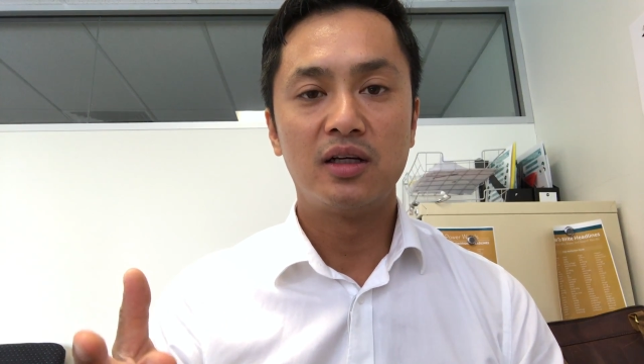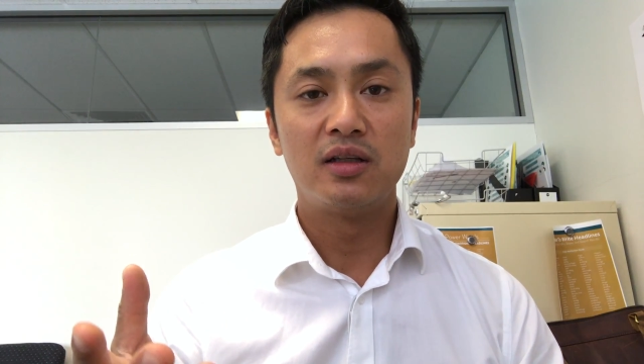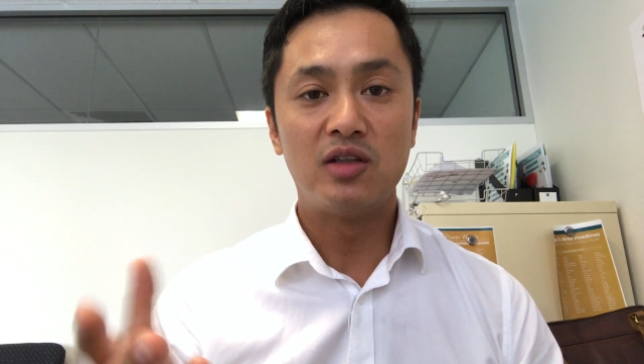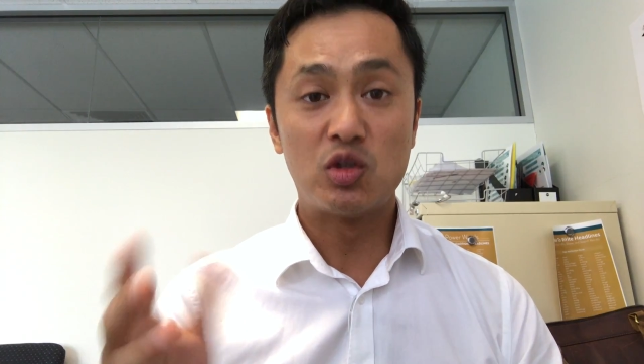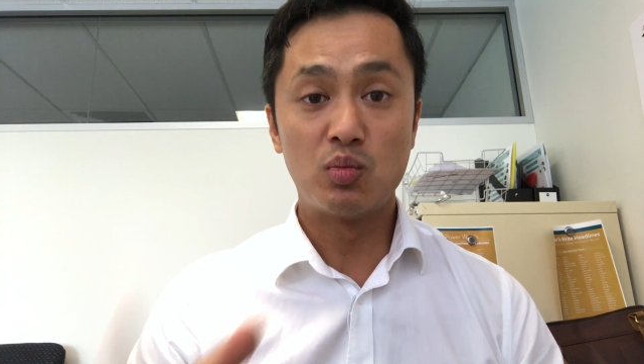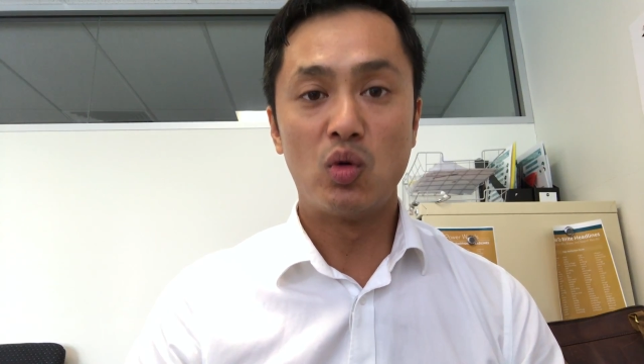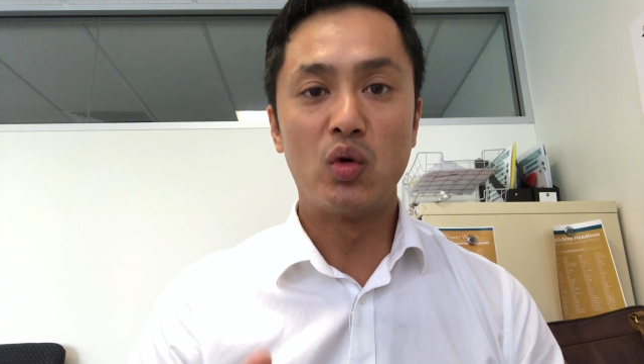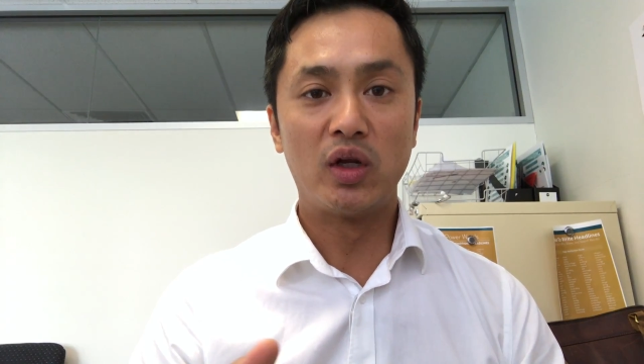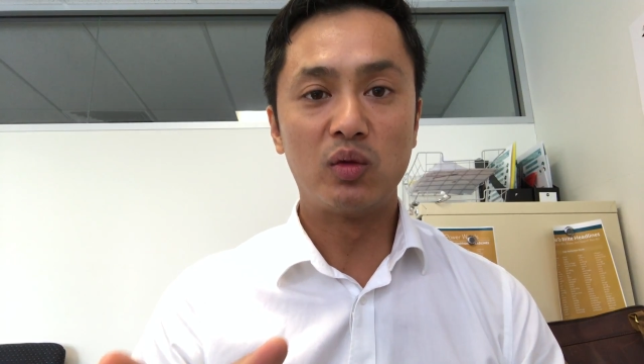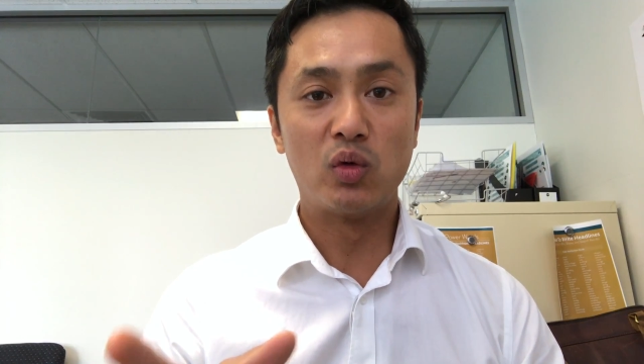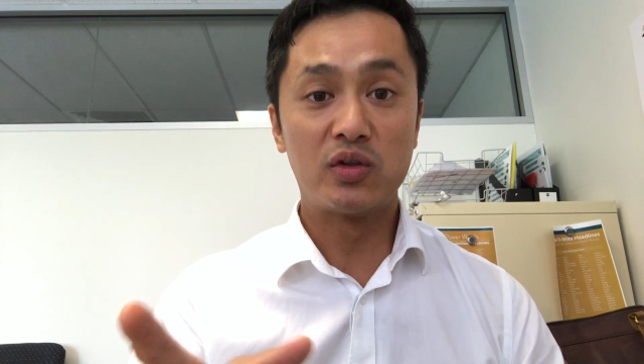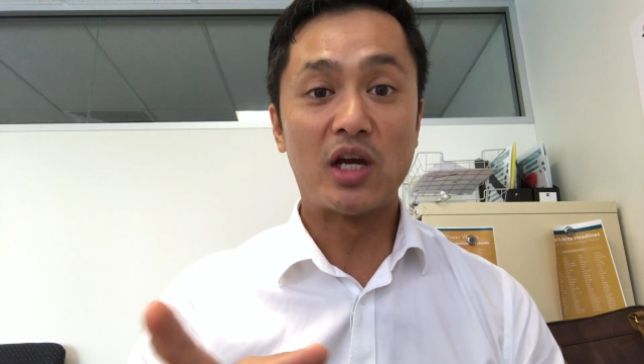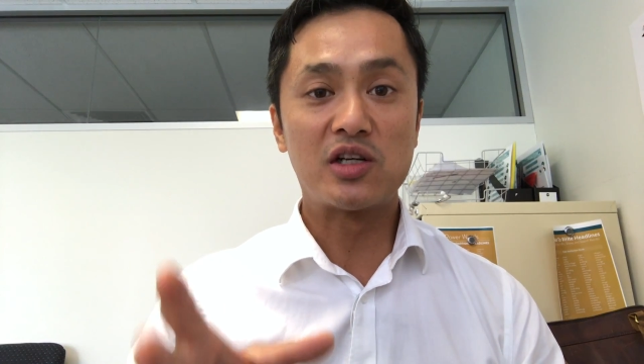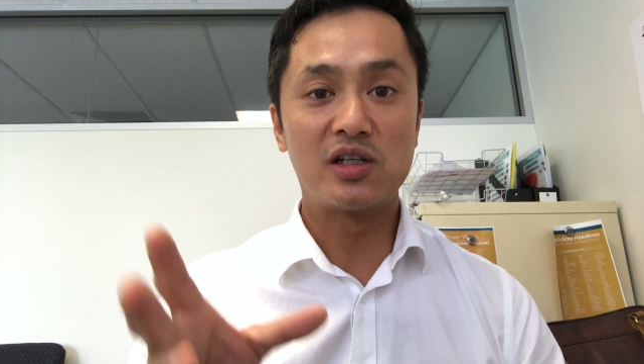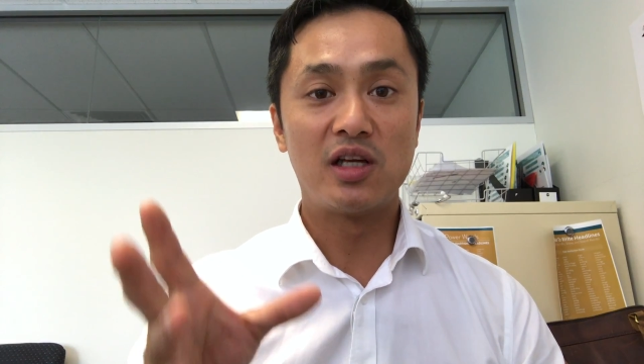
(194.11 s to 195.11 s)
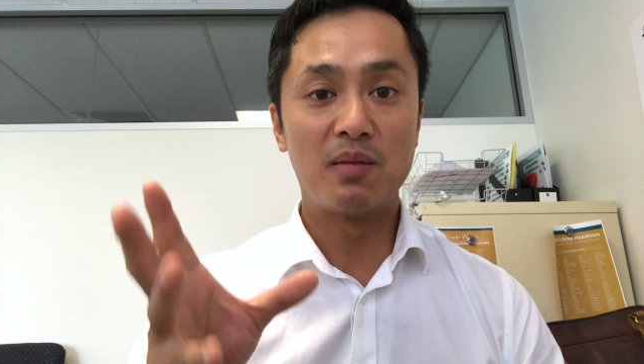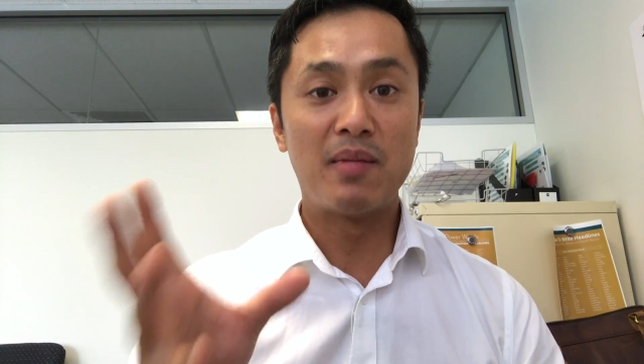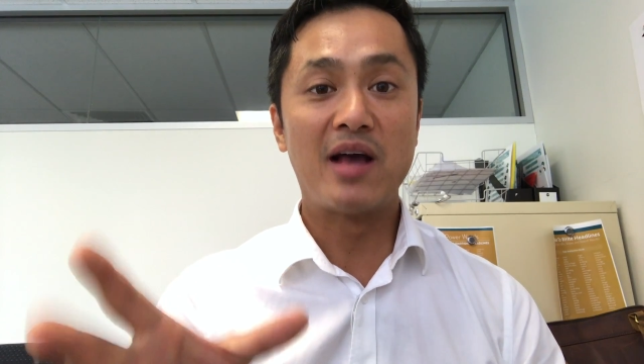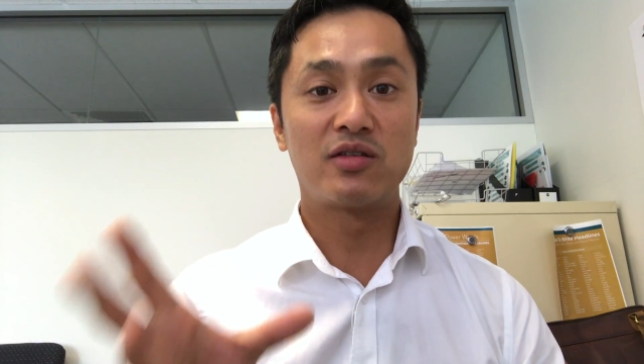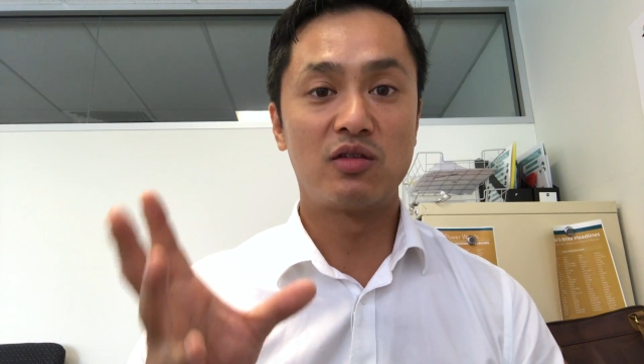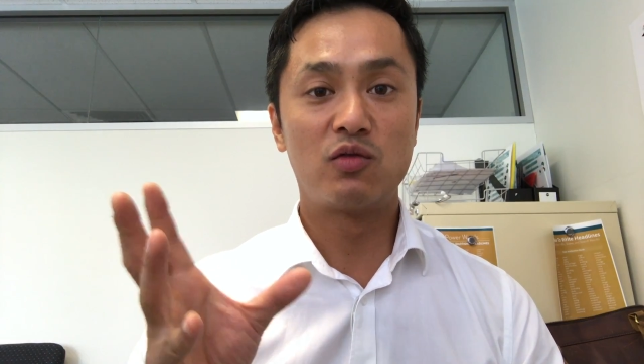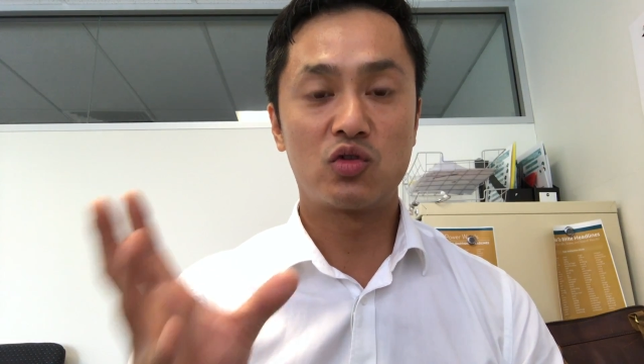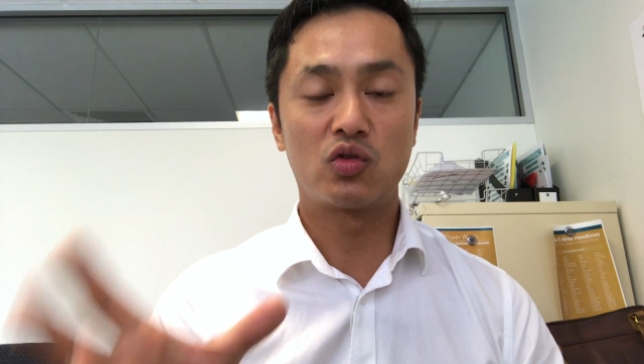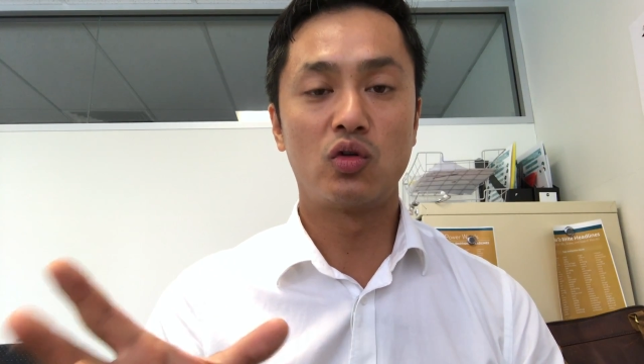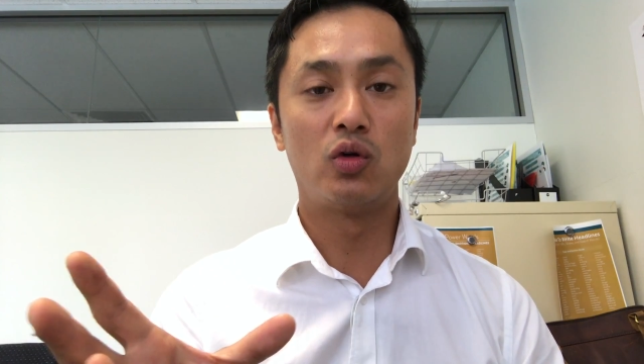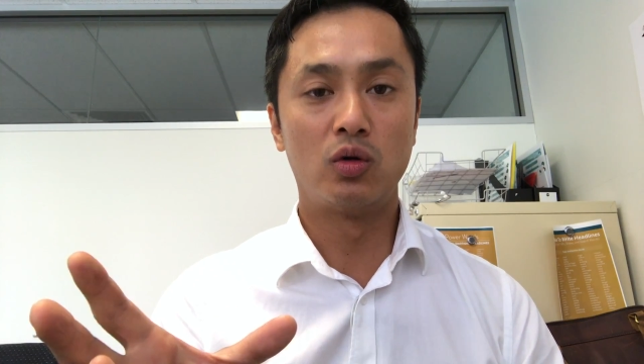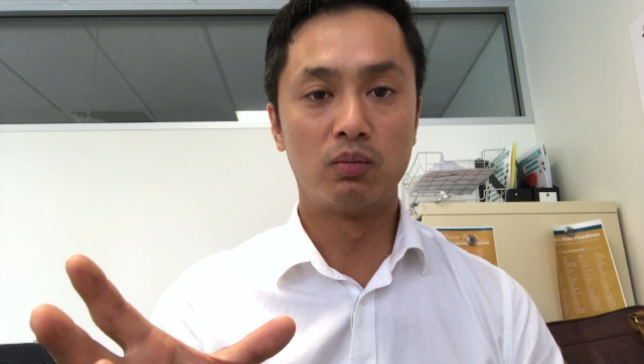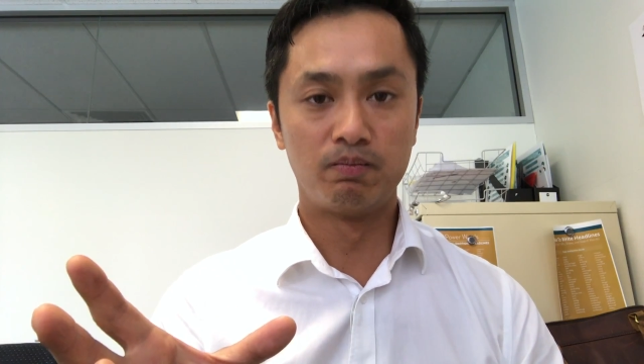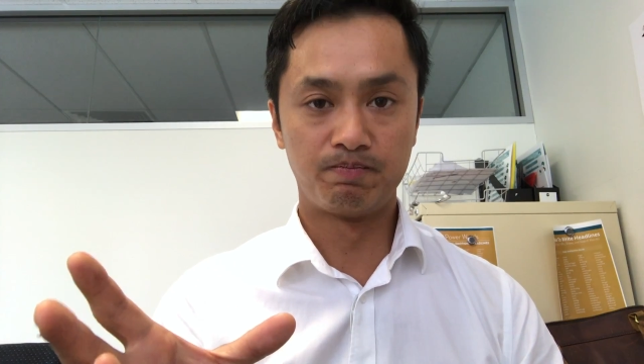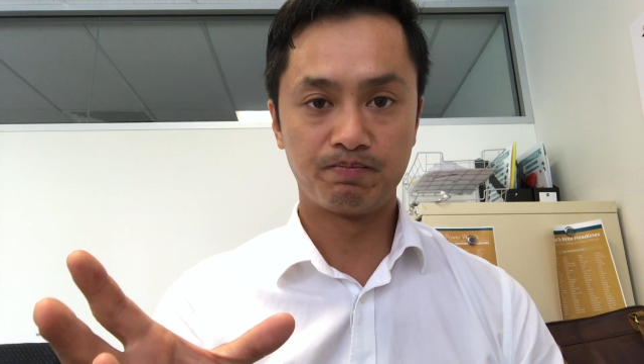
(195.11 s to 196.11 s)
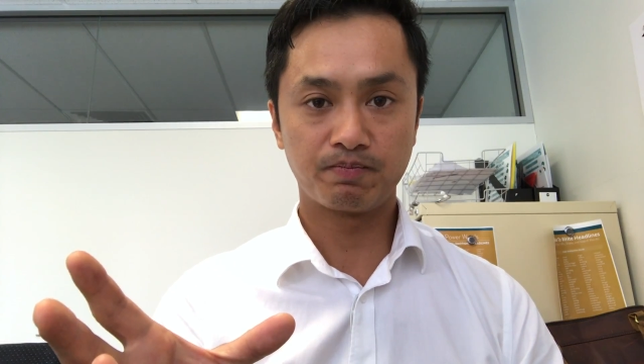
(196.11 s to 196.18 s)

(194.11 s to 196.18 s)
this morning was actually a massive storm,